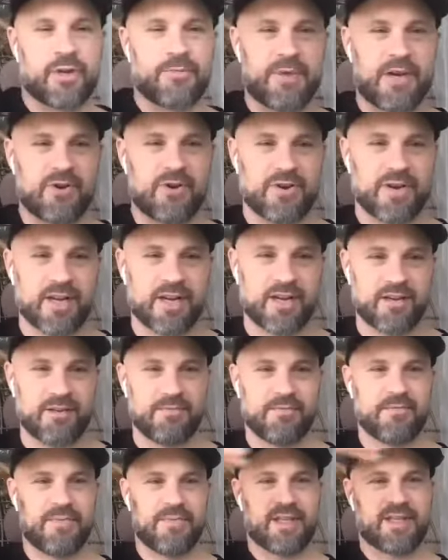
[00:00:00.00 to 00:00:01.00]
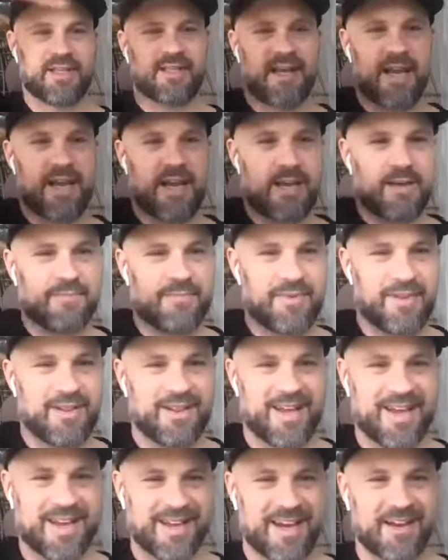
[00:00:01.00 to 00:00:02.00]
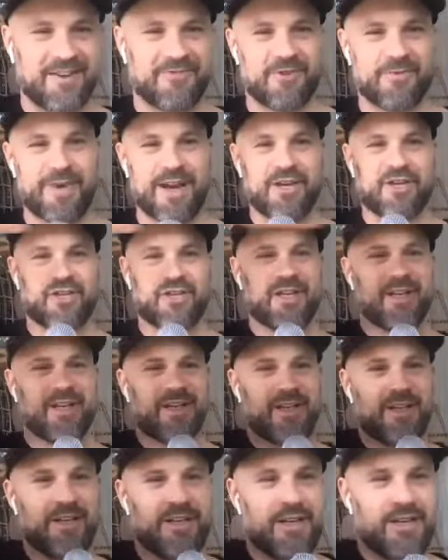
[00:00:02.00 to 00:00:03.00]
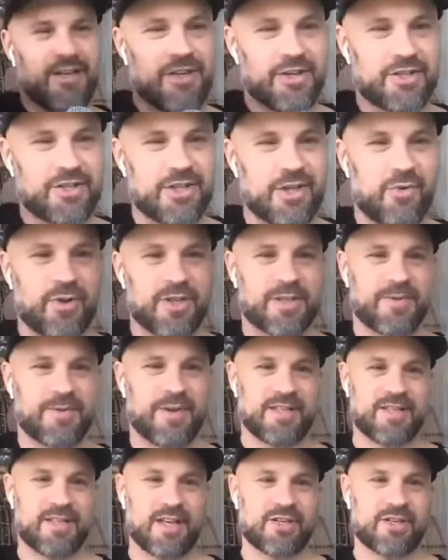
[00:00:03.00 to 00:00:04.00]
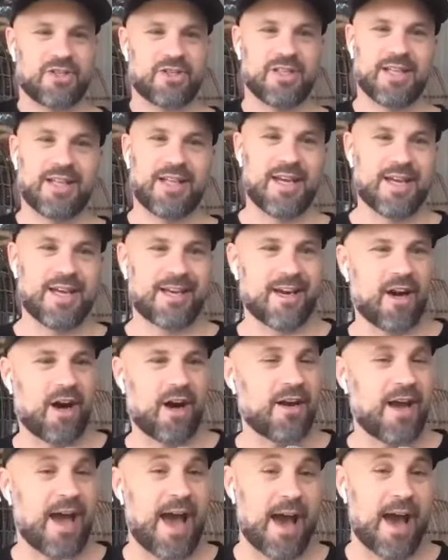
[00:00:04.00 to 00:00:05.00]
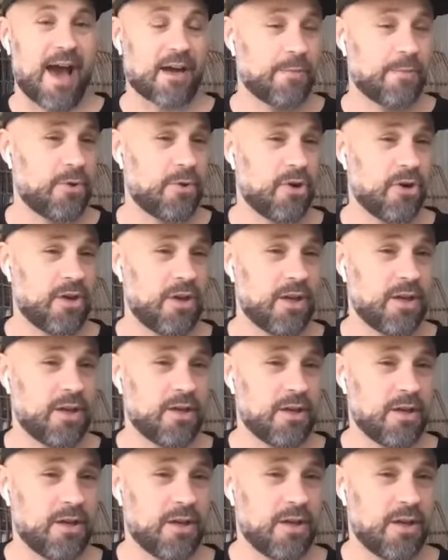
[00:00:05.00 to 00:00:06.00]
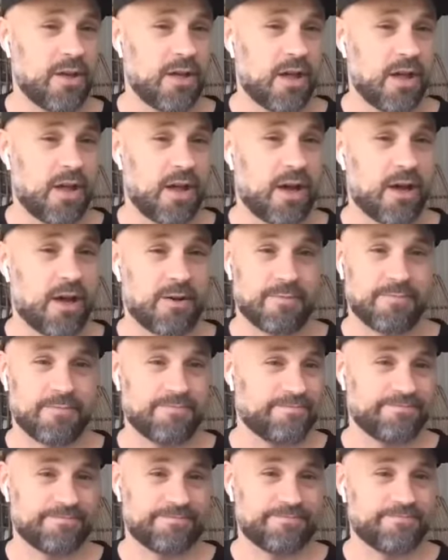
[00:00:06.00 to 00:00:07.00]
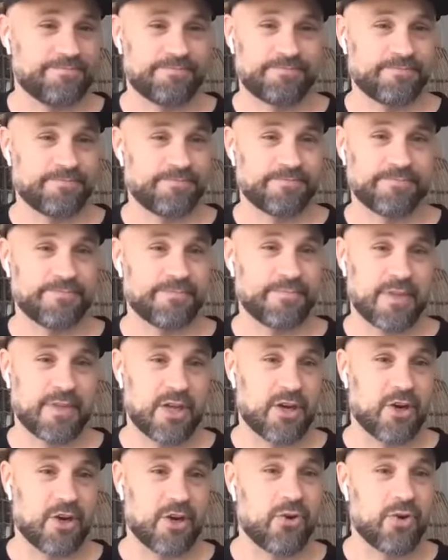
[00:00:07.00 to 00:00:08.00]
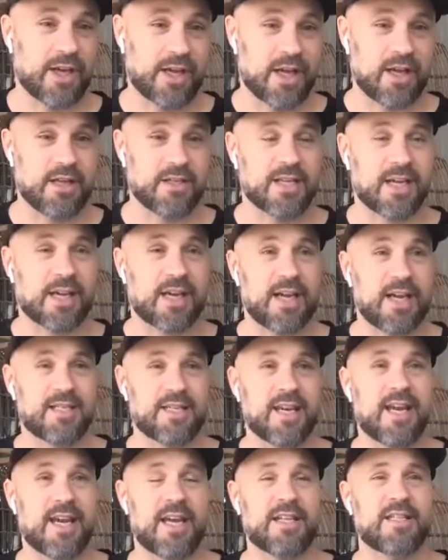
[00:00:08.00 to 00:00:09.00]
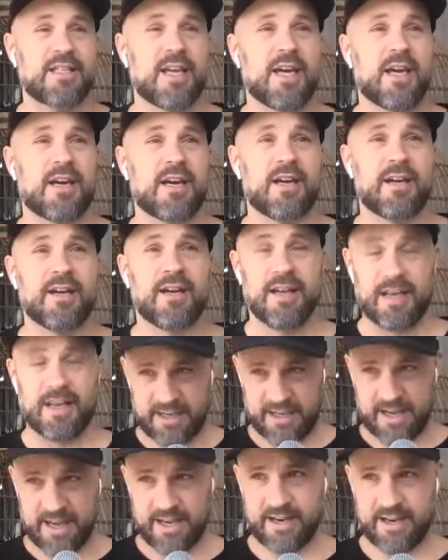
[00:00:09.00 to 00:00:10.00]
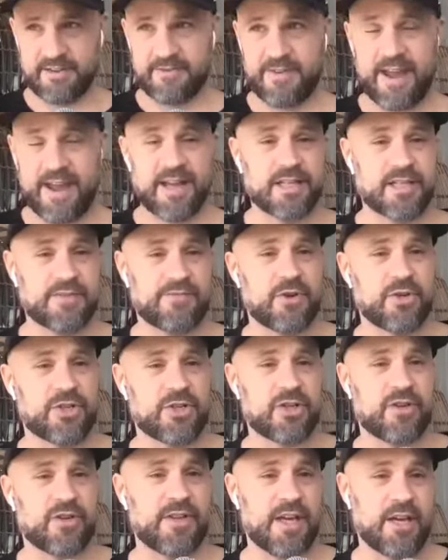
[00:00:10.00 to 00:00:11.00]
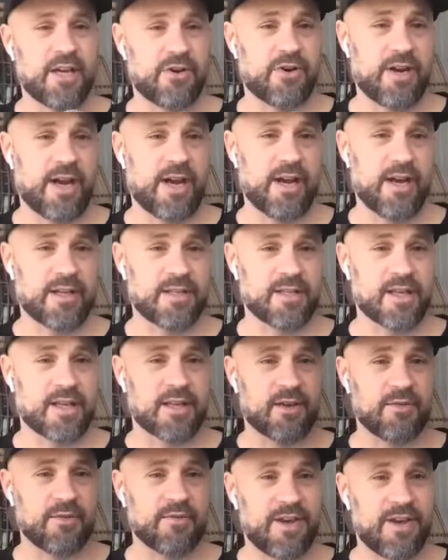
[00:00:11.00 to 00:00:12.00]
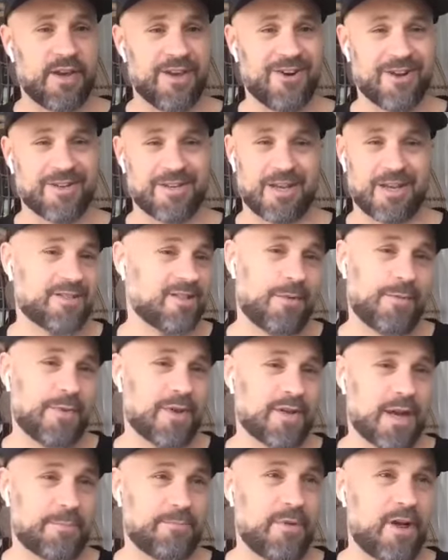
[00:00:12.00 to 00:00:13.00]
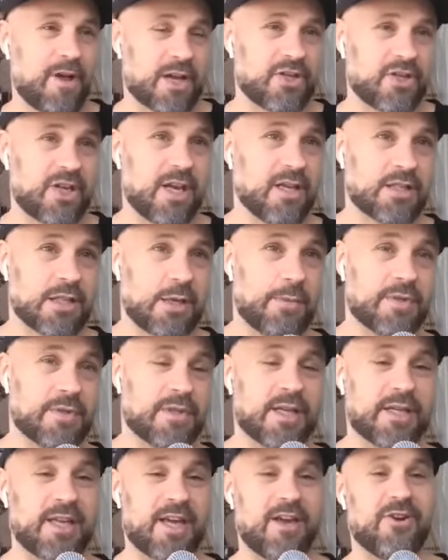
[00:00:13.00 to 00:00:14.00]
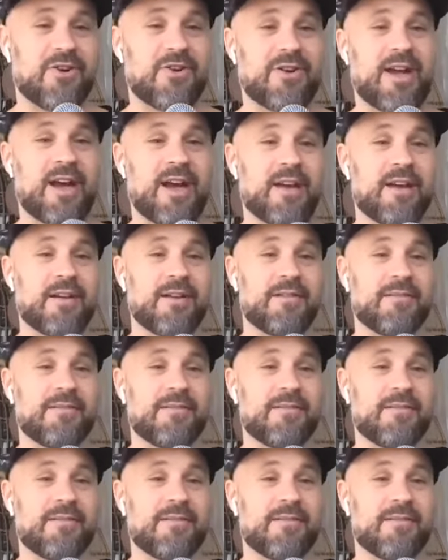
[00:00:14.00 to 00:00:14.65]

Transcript: are mirroring the same like information. So it's essentially like unhackable. Um, you know, like it's like it's like it's like a an advanced version of the internet. It's like the it's almost a blockchain is almost like the internet